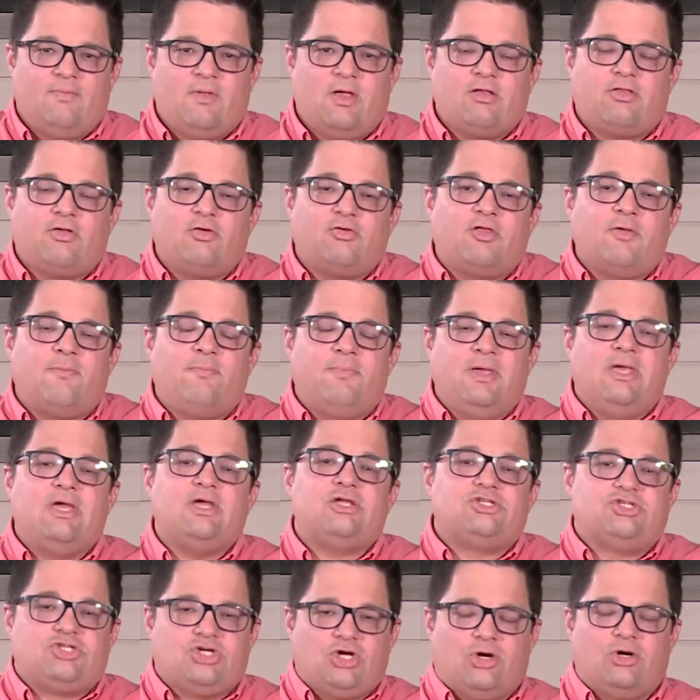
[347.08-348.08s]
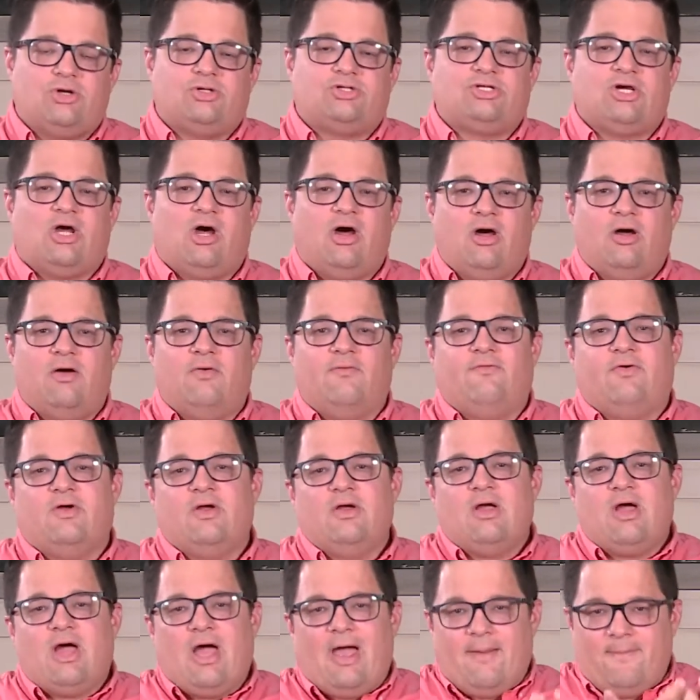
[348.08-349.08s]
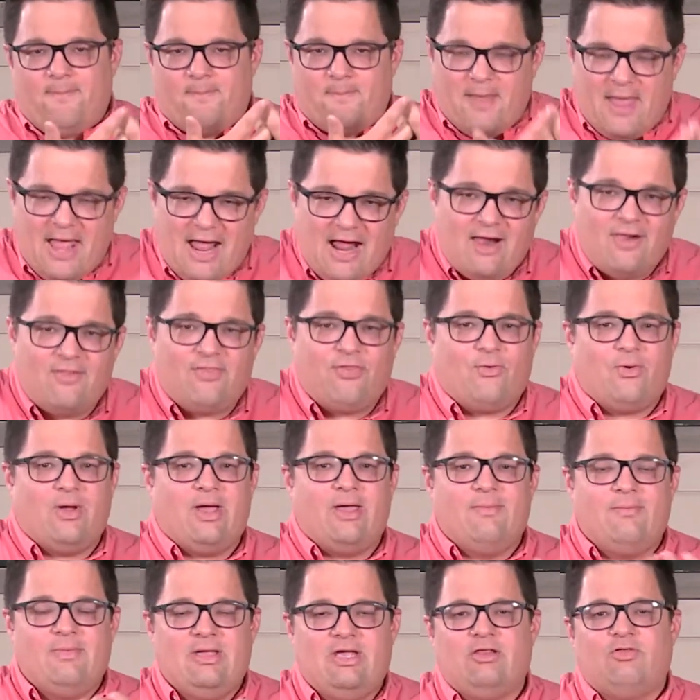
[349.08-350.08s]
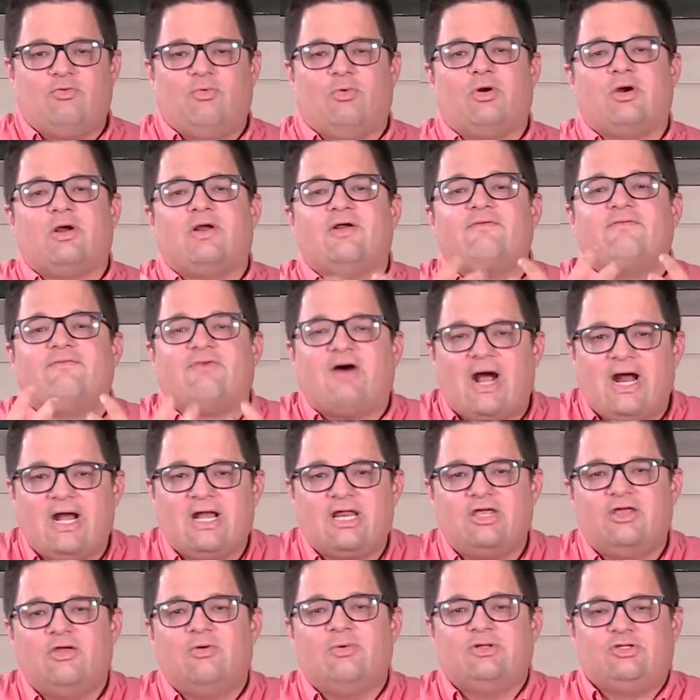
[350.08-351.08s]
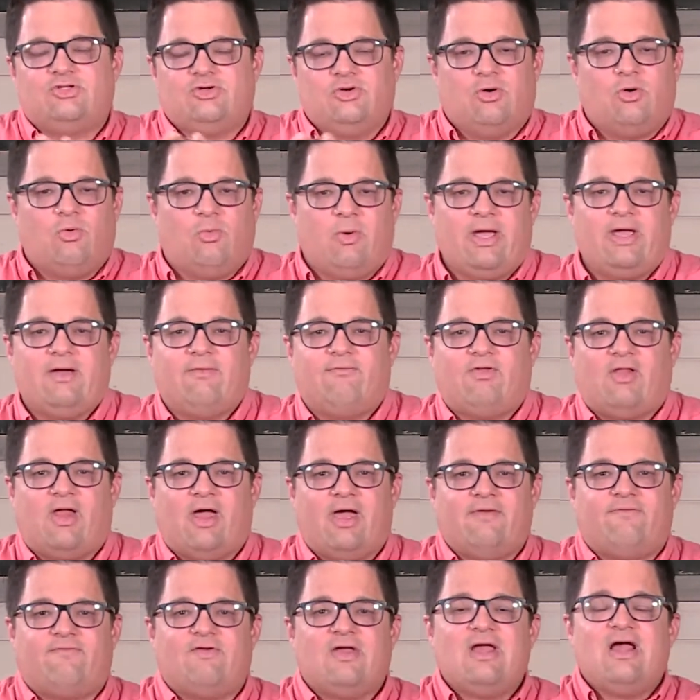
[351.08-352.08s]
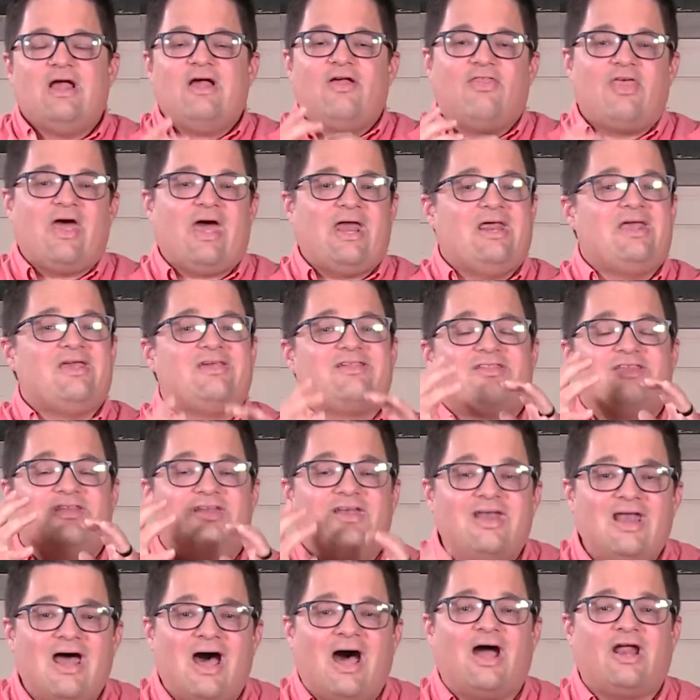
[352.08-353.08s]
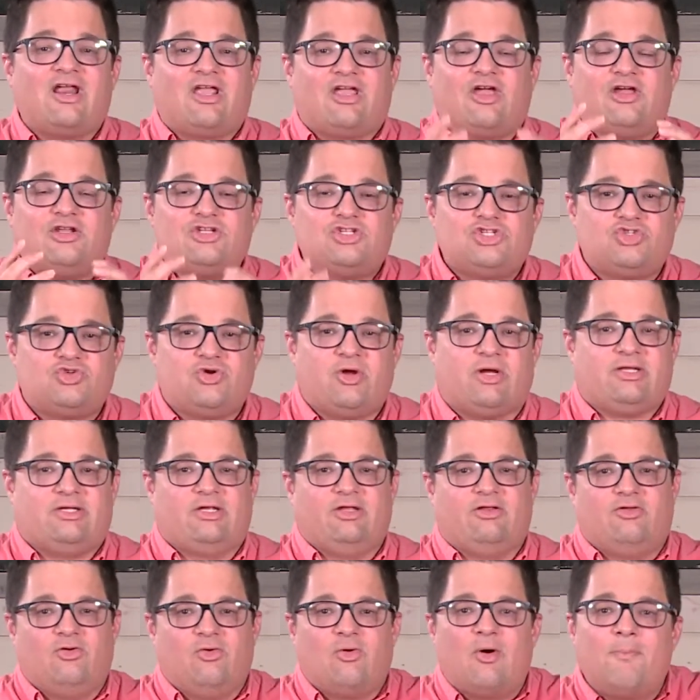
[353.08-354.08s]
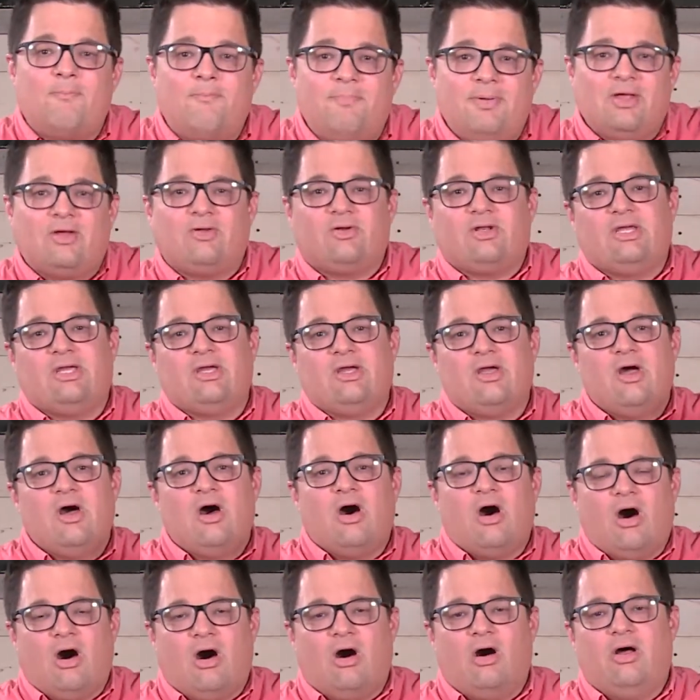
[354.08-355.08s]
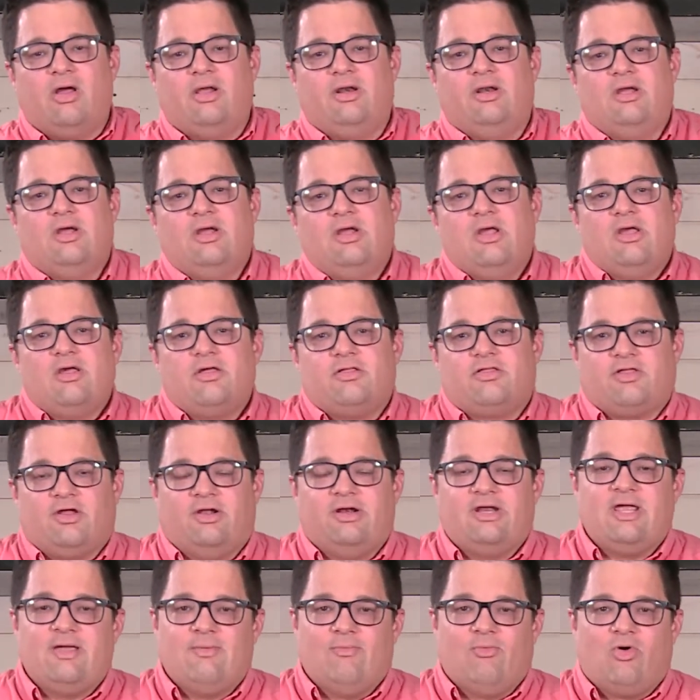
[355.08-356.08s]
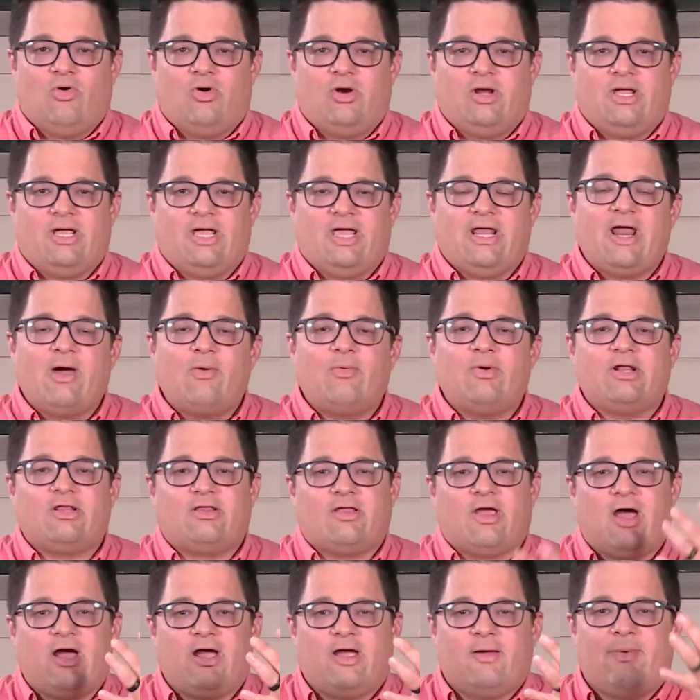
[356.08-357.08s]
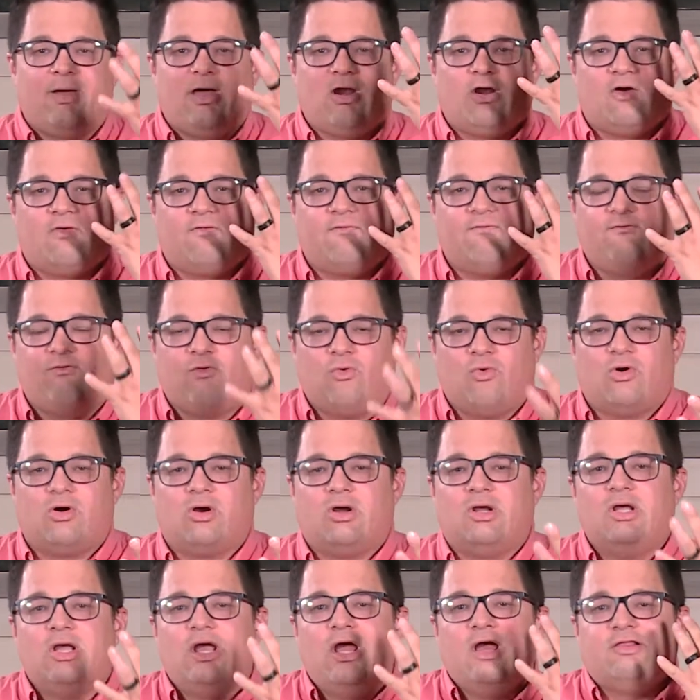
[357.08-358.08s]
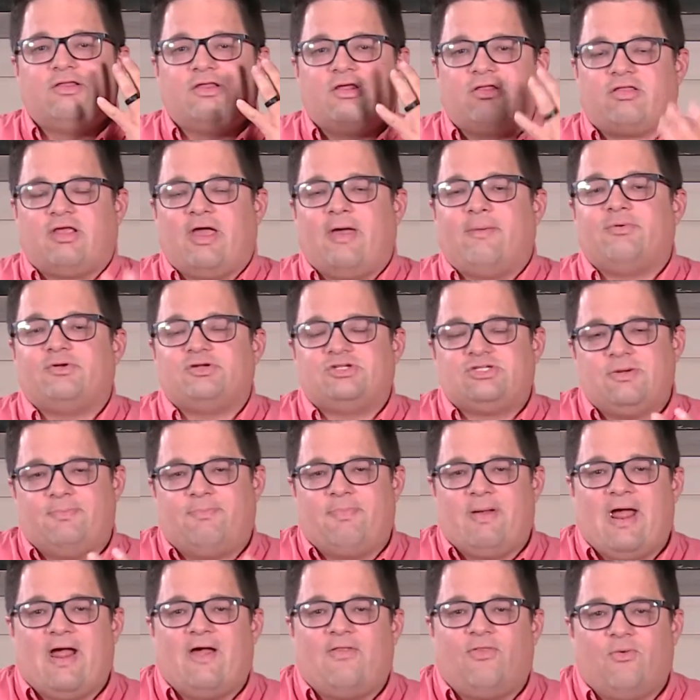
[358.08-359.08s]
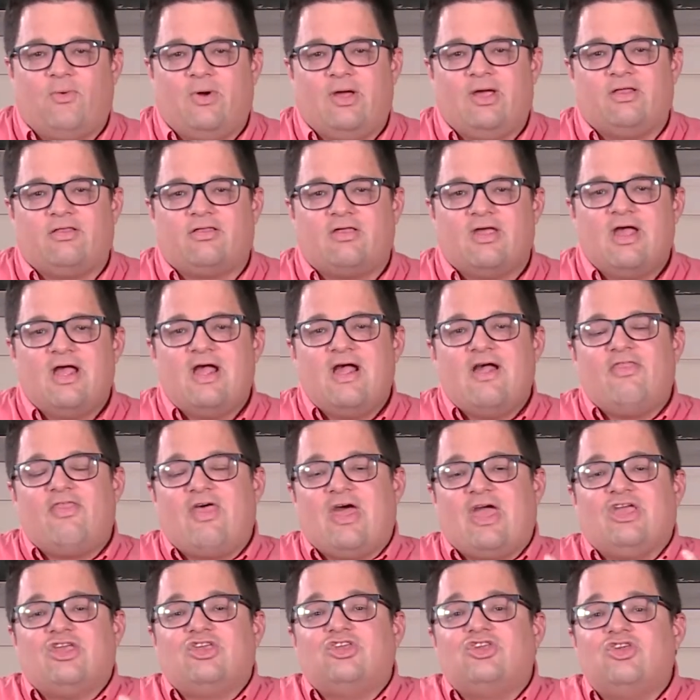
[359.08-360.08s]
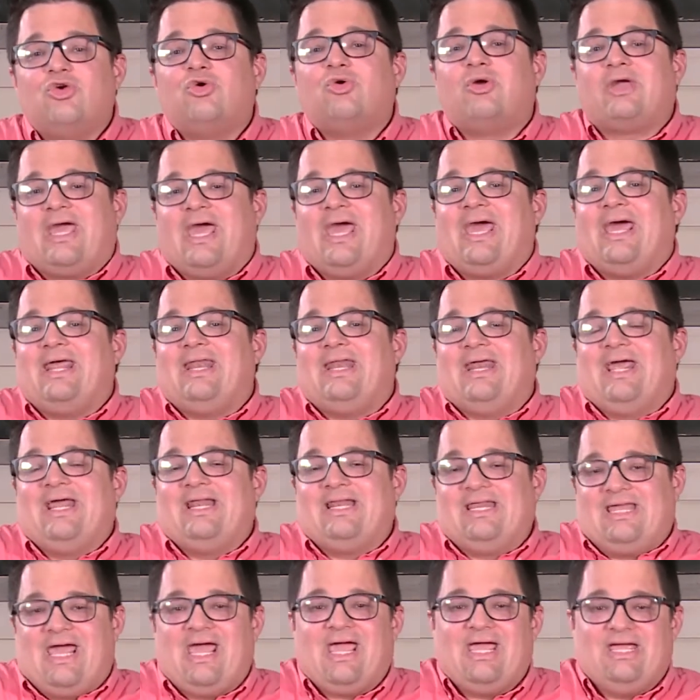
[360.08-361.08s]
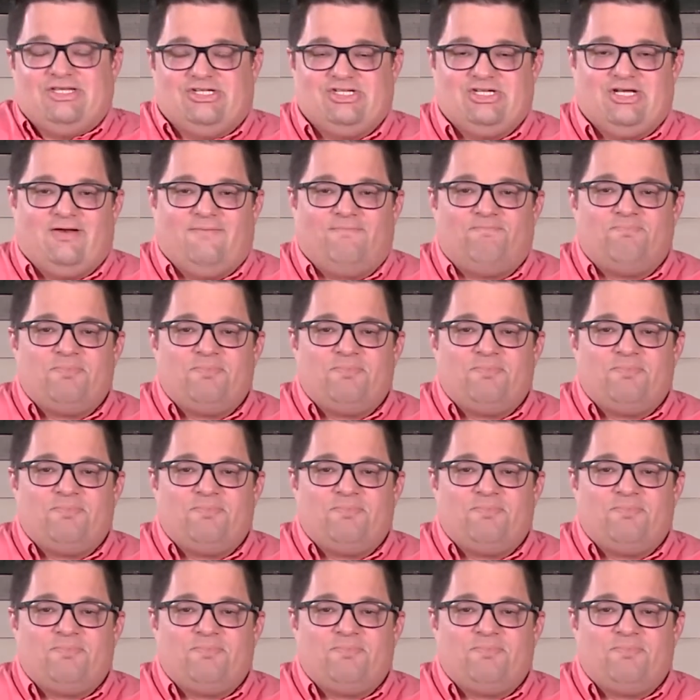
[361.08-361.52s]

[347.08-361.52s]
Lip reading: And so to be a church of a pathway means we're inviting you into a way of life that is not constricted to a building on Sunday morning. And I want to talk about our 4 discipleship pathways that you can engage in.